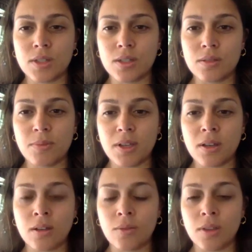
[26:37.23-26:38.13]
Just
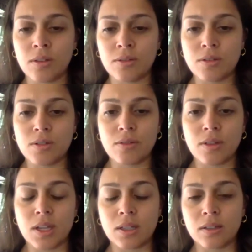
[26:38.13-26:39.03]
being with those two
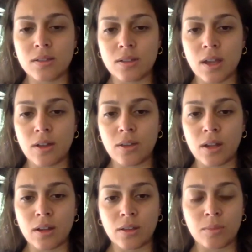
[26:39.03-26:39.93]
things, how
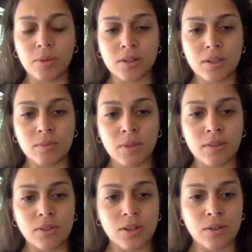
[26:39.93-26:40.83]
that other person may
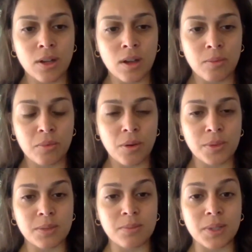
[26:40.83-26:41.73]
have shown up, what
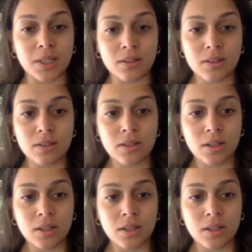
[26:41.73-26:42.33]
was built,